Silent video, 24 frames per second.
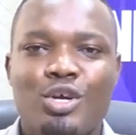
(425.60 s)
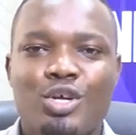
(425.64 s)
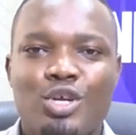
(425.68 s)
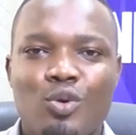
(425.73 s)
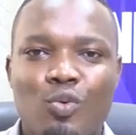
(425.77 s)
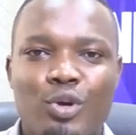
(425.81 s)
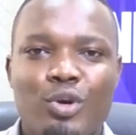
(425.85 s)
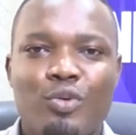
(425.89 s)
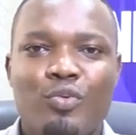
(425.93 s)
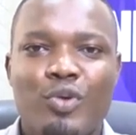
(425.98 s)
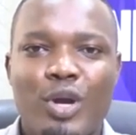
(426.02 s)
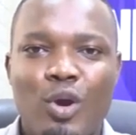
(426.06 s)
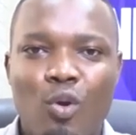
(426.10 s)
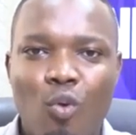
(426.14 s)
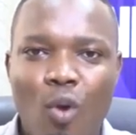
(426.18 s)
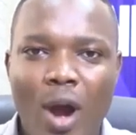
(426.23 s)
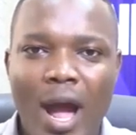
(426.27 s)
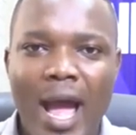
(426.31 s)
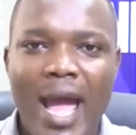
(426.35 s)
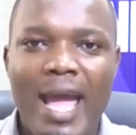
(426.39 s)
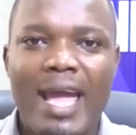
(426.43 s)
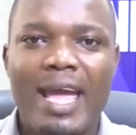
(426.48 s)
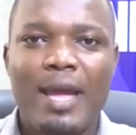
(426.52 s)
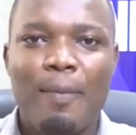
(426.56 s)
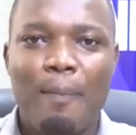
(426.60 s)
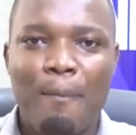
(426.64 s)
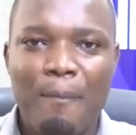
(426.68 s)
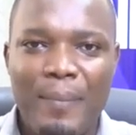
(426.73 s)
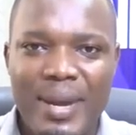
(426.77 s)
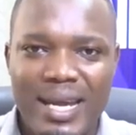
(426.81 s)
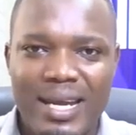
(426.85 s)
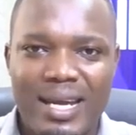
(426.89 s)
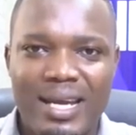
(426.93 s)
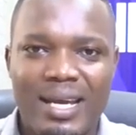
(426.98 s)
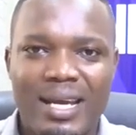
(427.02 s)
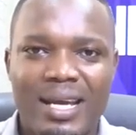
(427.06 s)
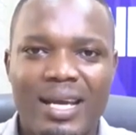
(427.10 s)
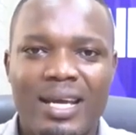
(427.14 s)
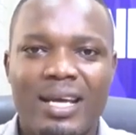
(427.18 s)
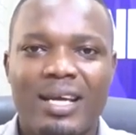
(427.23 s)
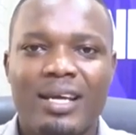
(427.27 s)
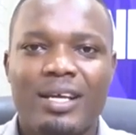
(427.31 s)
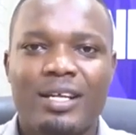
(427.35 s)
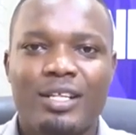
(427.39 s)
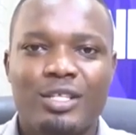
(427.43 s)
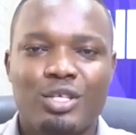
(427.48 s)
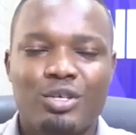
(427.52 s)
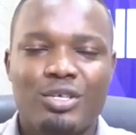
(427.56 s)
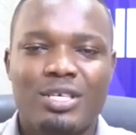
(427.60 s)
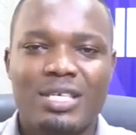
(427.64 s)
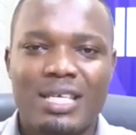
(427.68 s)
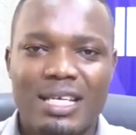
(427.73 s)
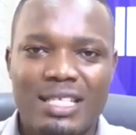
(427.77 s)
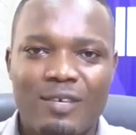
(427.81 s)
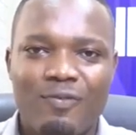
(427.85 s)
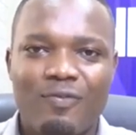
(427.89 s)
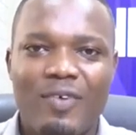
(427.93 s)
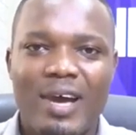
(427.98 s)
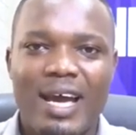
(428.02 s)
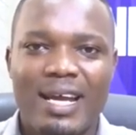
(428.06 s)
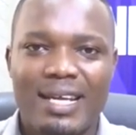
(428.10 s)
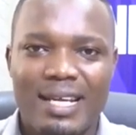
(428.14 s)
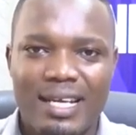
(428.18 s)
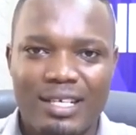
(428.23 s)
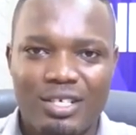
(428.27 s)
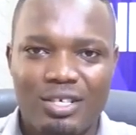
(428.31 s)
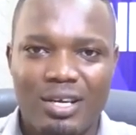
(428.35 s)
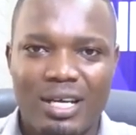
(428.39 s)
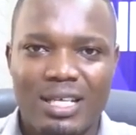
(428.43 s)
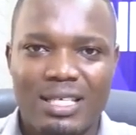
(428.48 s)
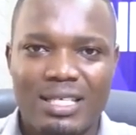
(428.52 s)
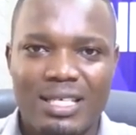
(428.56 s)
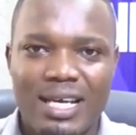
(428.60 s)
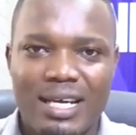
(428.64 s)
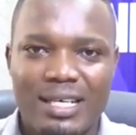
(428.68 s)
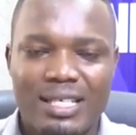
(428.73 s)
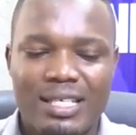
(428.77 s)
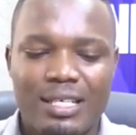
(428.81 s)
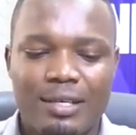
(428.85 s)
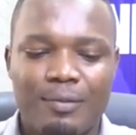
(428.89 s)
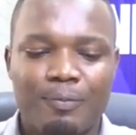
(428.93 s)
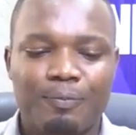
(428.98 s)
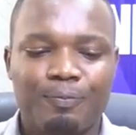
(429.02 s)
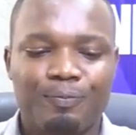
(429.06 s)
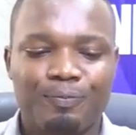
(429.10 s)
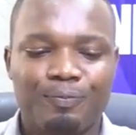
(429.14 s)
you would require a PIN to certify that transaction.